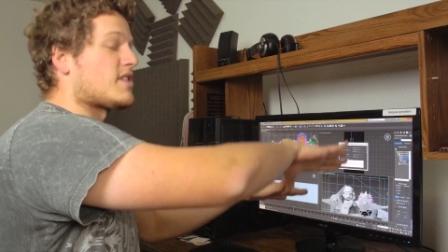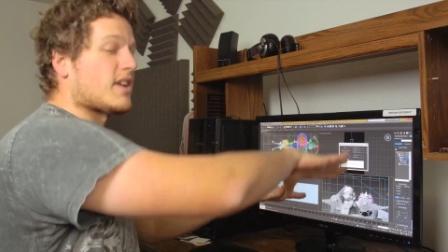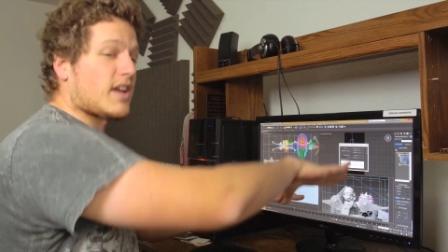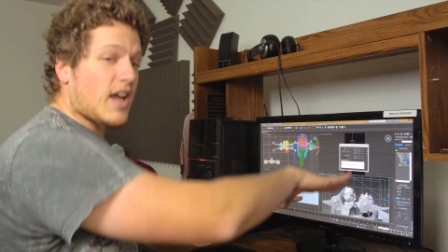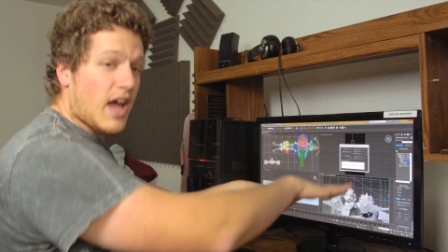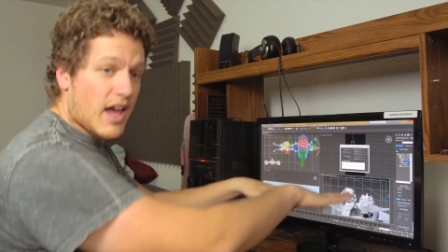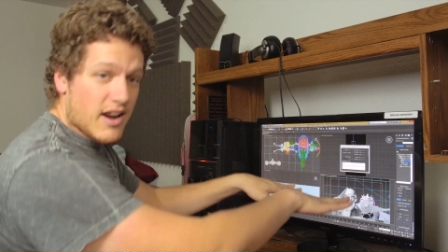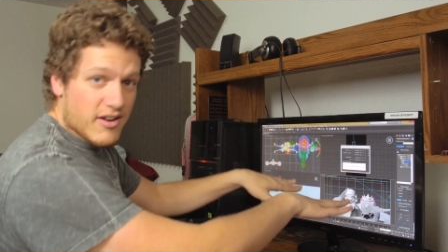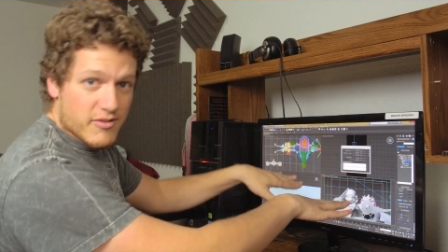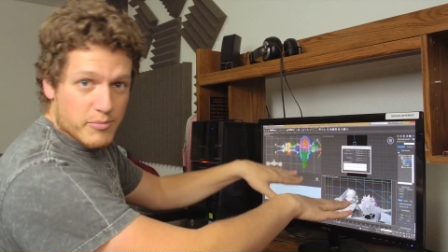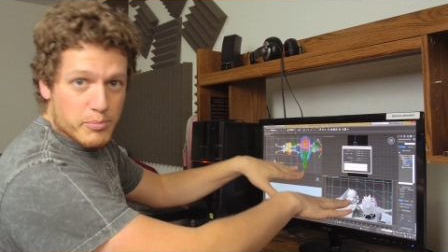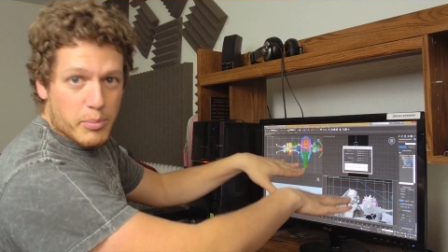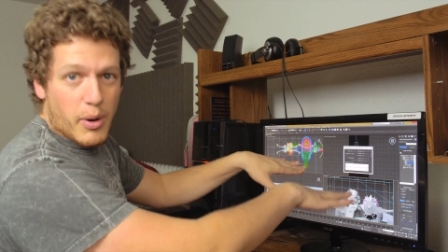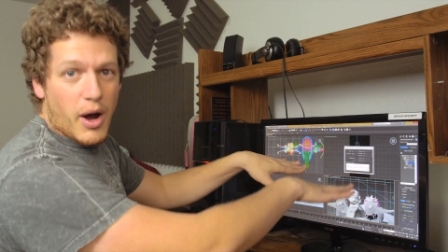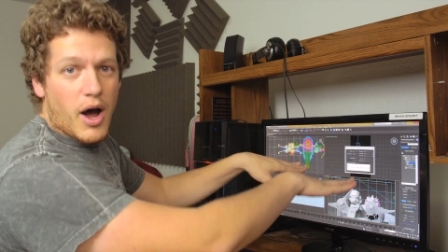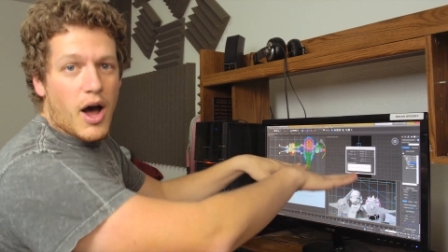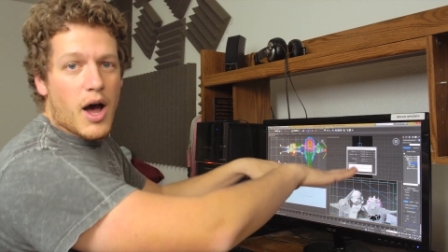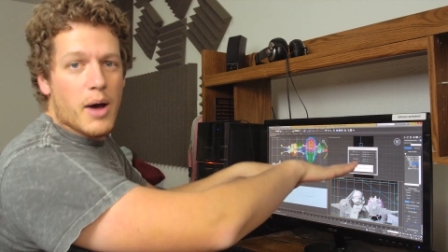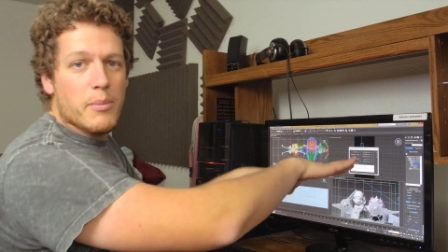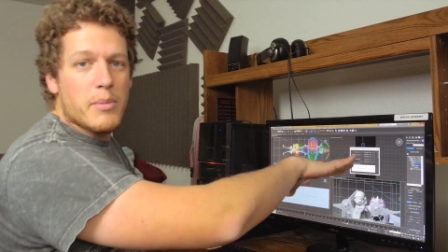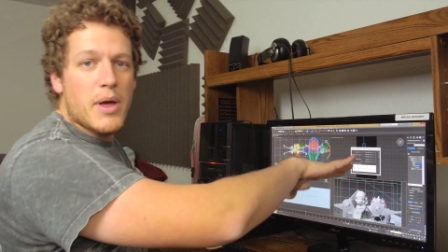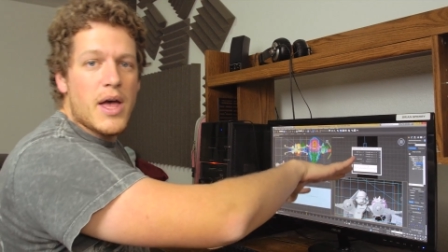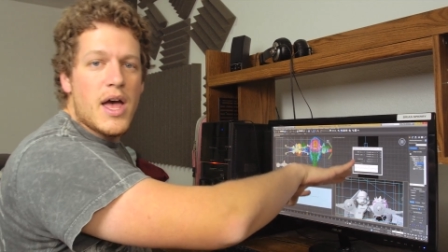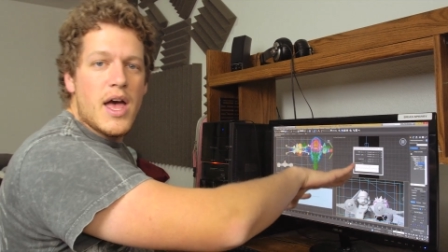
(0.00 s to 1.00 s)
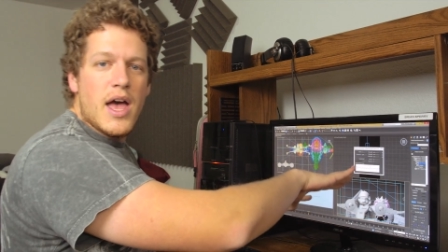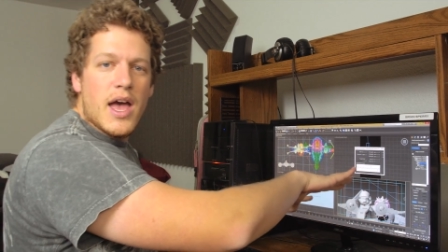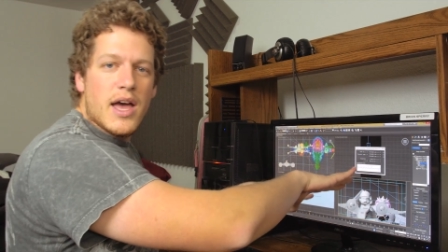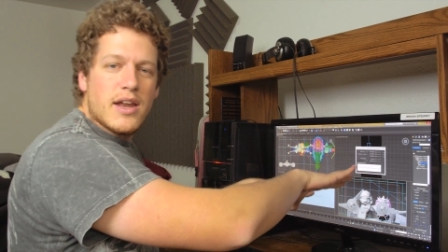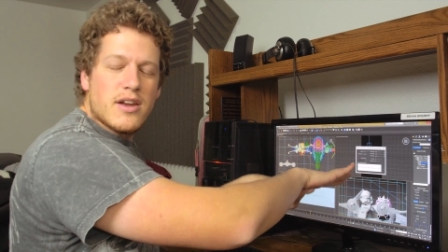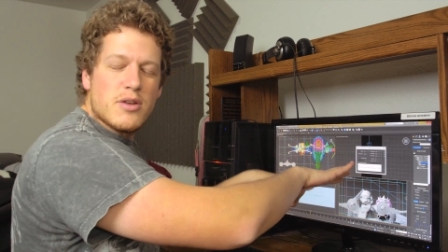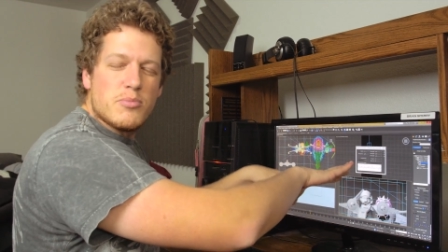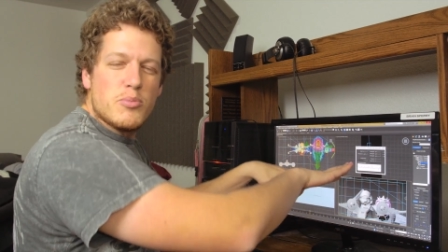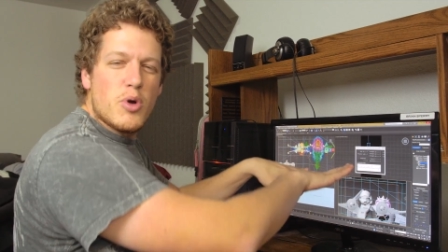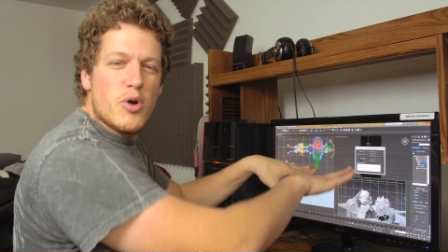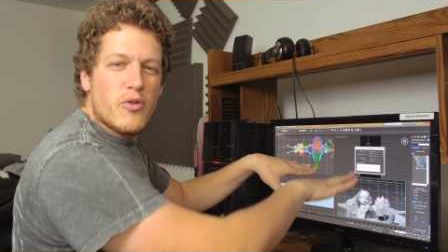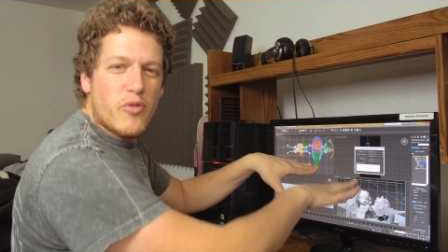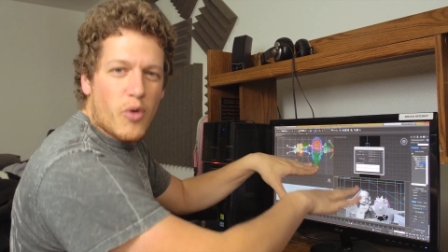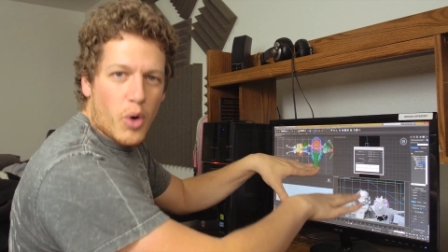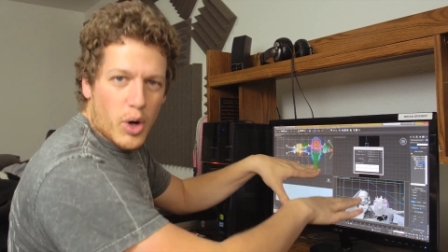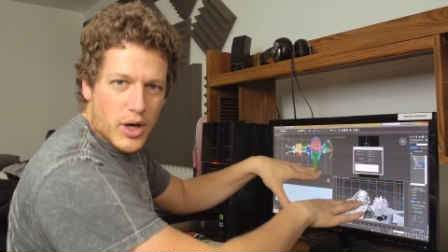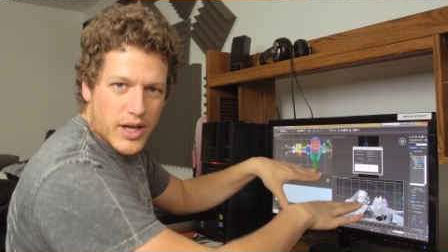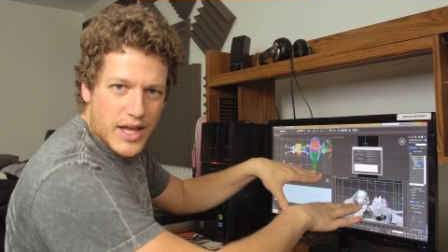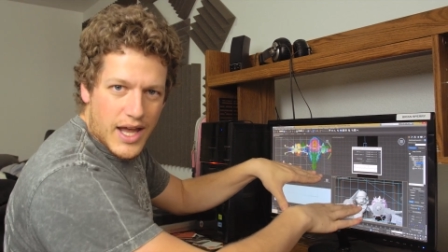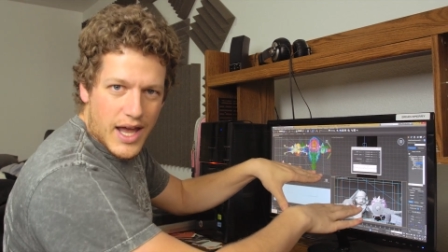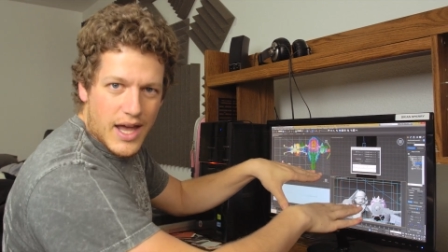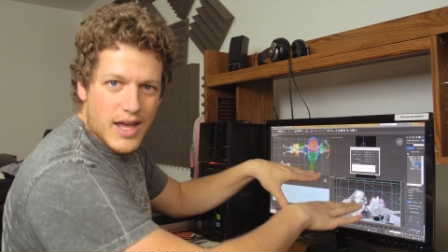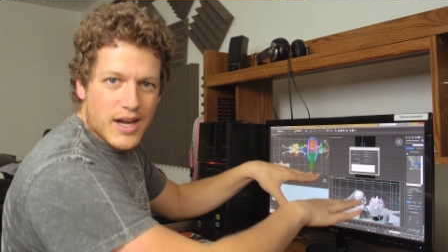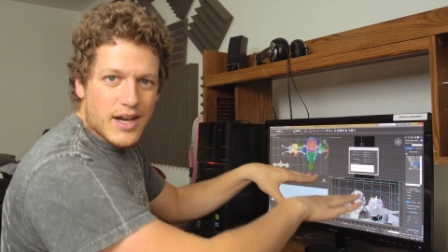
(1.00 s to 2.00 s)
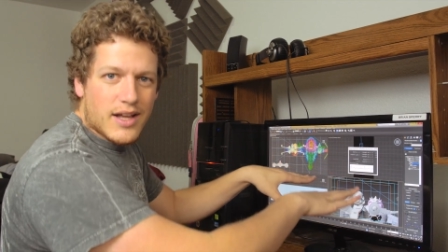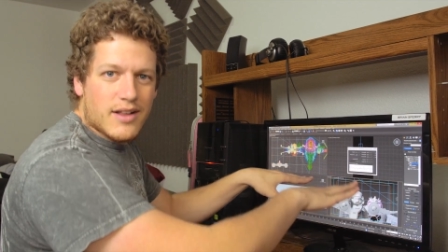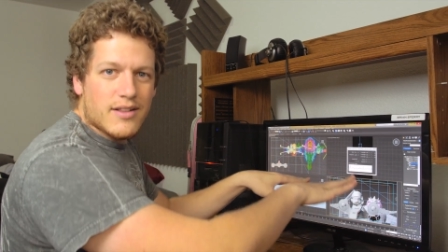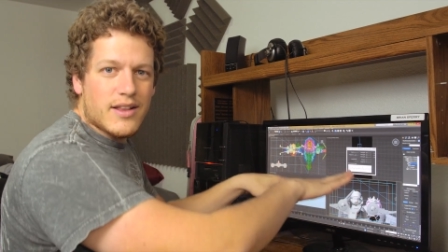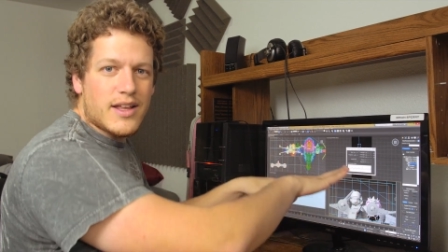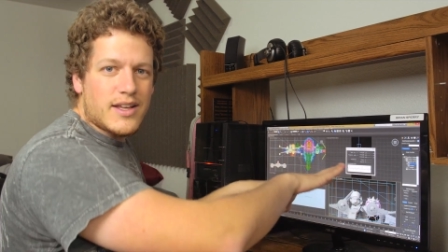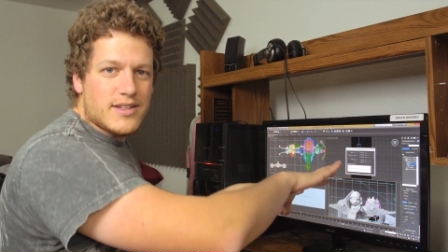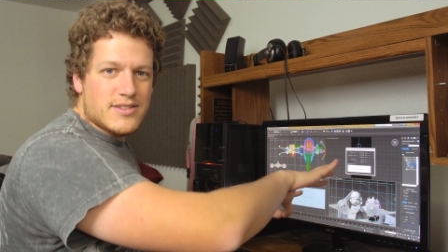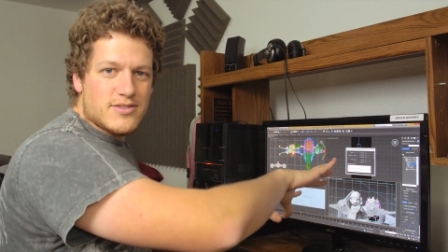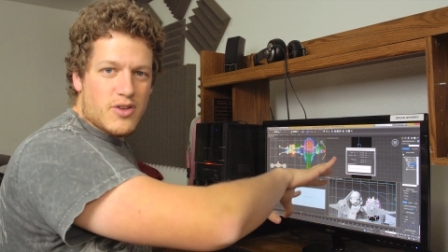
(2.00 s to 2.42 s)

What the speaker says: to kind of bob and to move organically